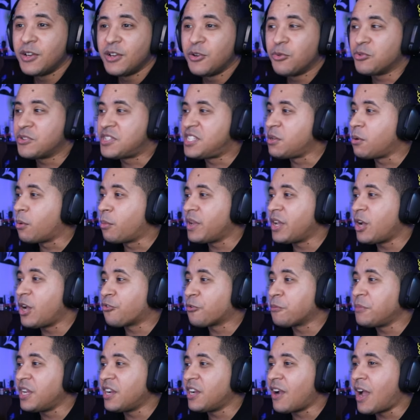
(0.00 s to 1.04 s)
we'll see where we go
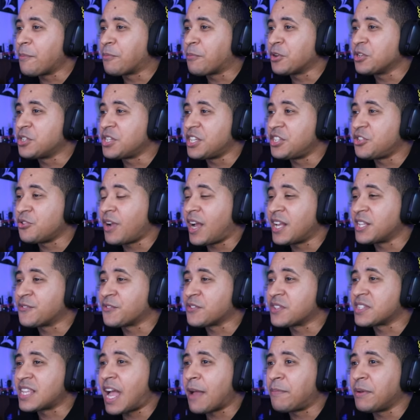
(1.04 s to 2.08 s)
from here. I appreciate you guys for
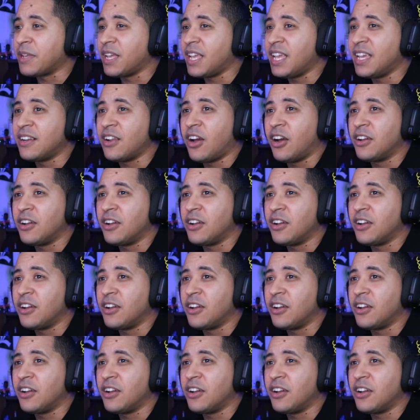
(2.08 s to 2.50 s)
stopping in.